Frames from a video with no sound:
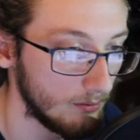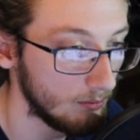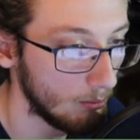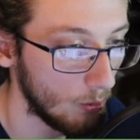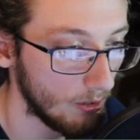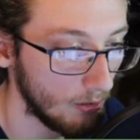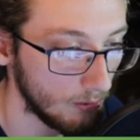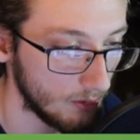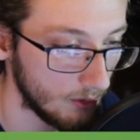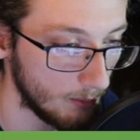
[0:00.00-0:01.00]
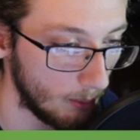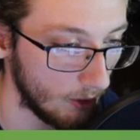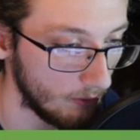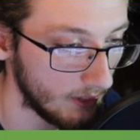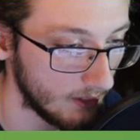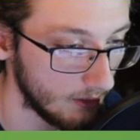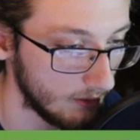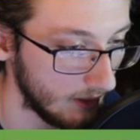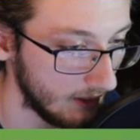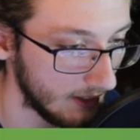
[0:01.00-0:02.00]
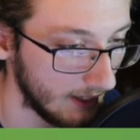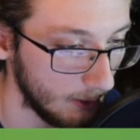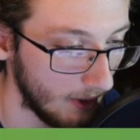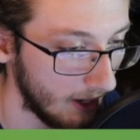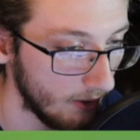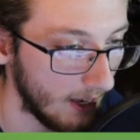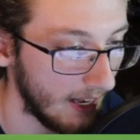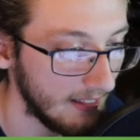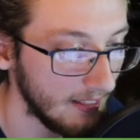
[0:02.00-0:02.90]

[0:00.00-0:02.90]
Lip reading: More notes. Perfect. Exactly. I